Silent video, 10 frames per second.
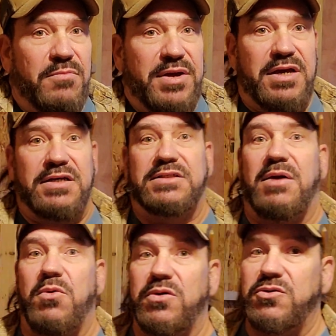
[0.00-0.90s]
because
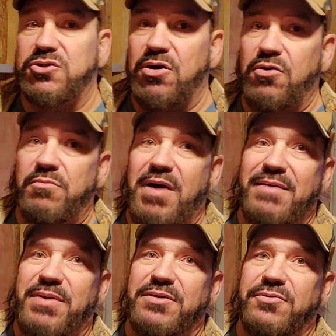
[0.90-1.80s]
I'm going to start on
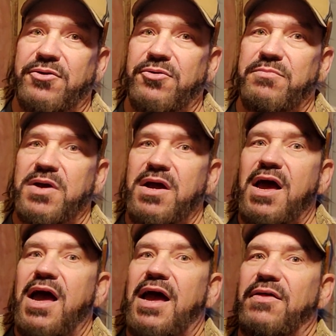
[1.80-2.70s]
my bedroom,
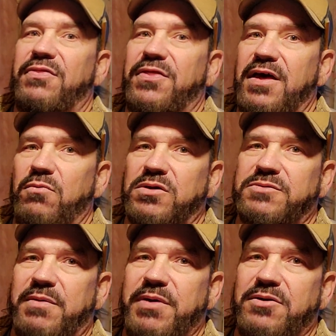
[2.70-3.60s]
and then
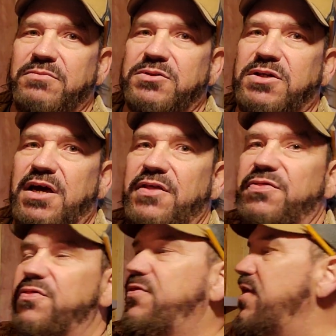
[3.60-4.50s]
once my bedroom's done,
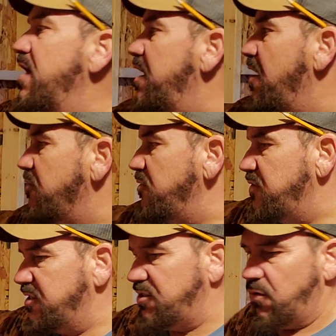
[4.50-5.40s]
then I'll do
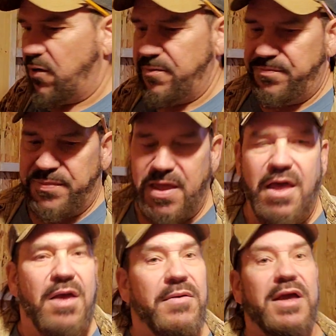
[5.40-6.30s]
this door.
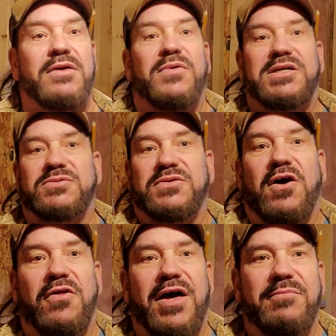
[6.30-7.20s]
Anyways, with
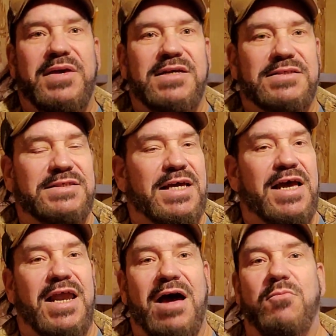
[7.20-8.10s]
all that being
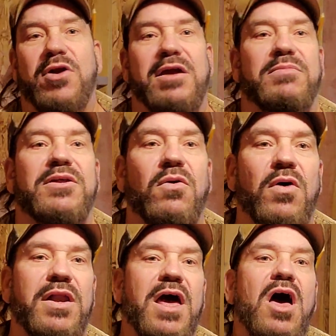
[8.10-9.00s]
said, I'm rambling
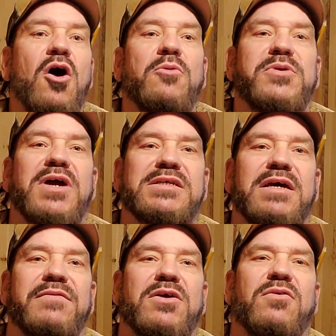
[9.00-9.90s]
on. Hope you guys
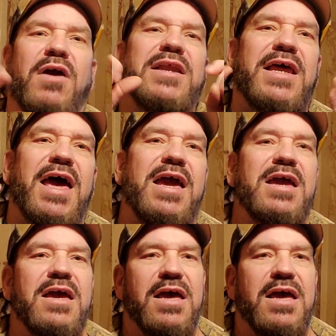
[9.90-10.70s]
have a great day,